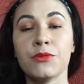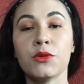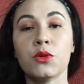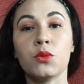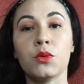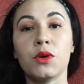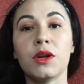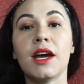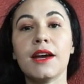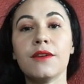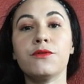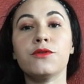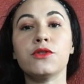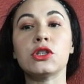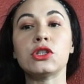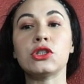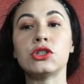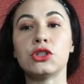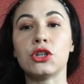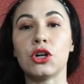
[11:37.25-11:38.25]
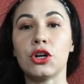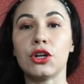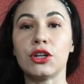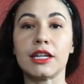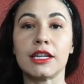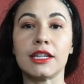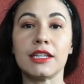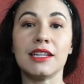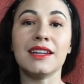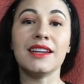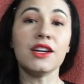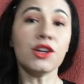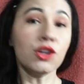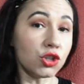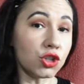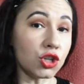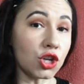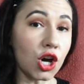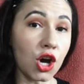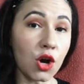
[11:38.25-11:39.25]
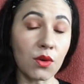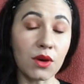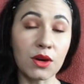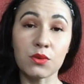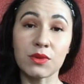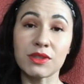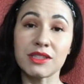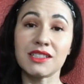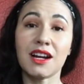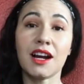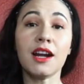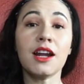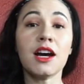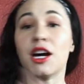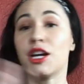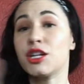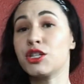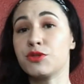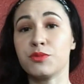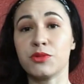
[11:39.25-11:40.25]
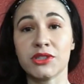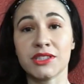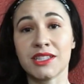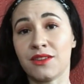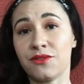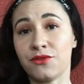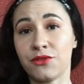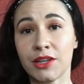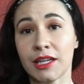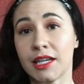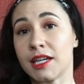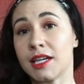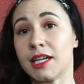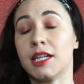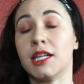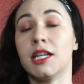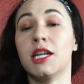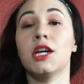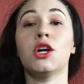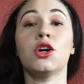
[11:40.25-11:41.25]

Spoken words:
when I first started, no, it was not 100% vegan